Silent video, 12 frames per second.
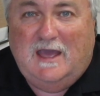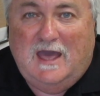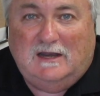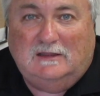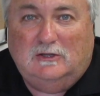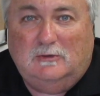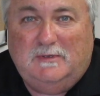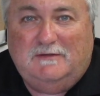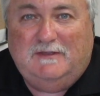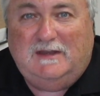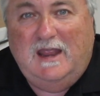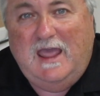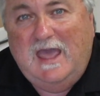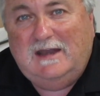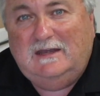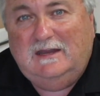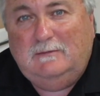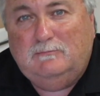I had a little bit of an
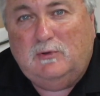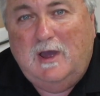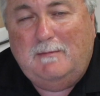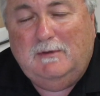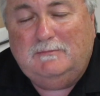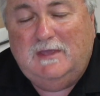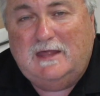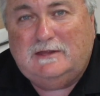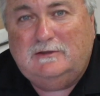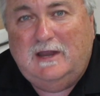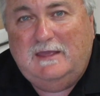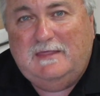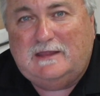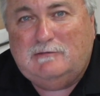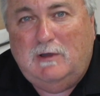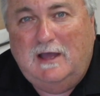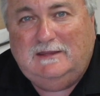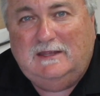editing problem yesterday. That's
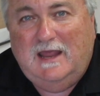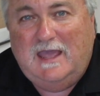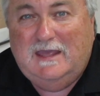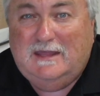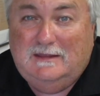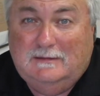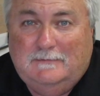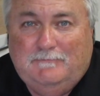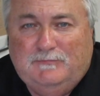why today,